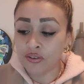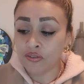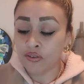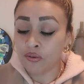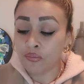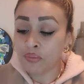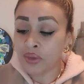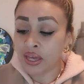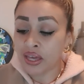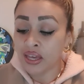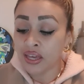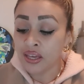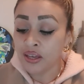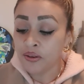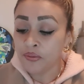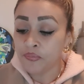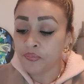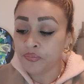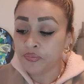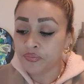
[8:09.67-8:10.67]
For
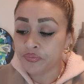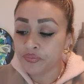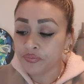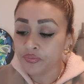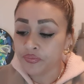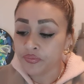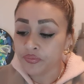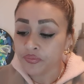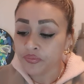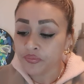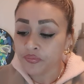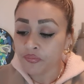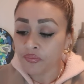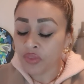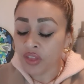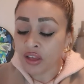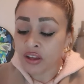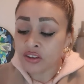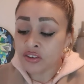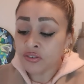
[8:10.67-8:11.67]
me,
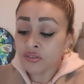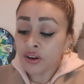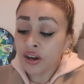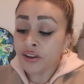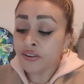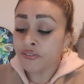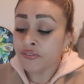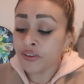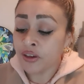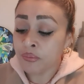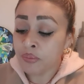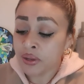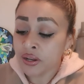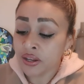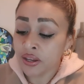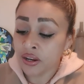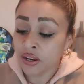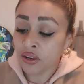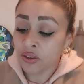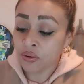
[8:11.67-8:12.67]
divine
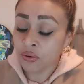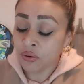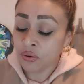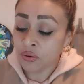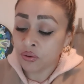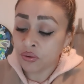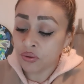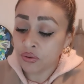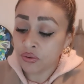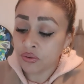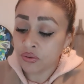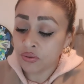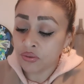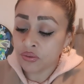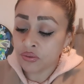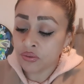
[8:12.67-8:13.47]
feminine, you're